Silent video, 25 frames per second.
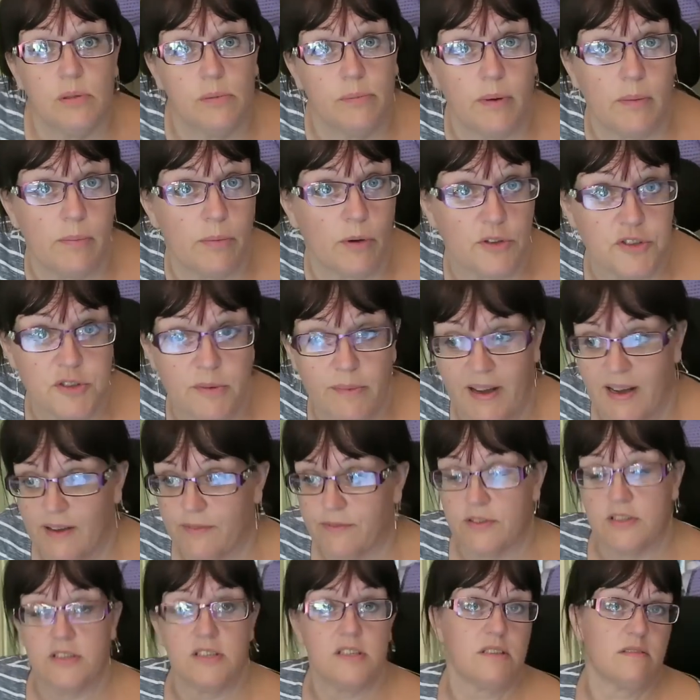but my bottom
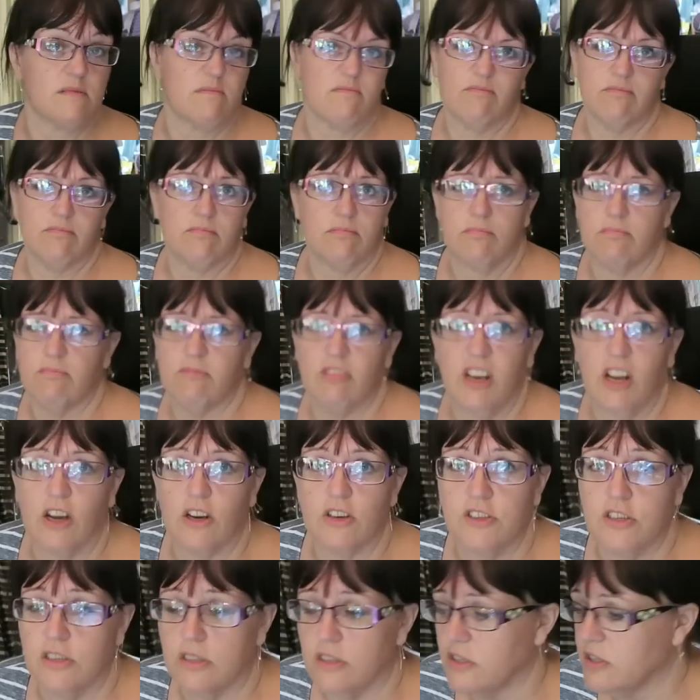half is
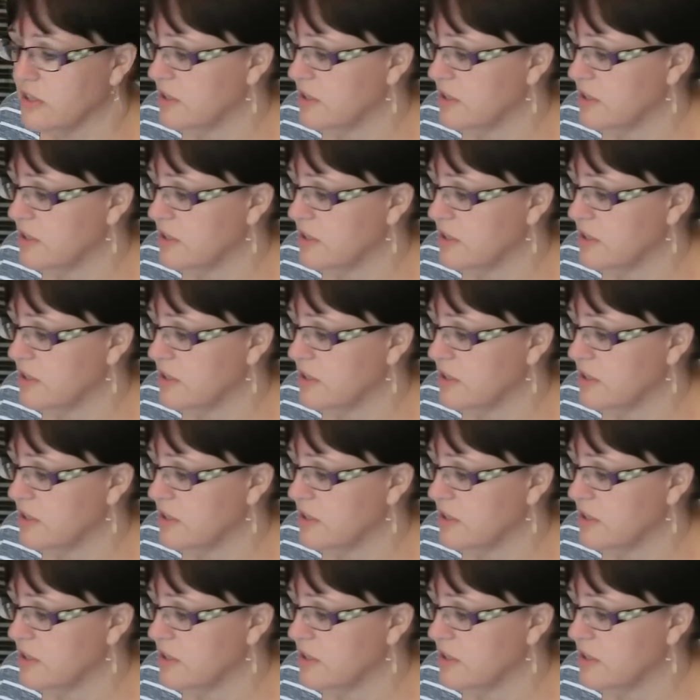reluctant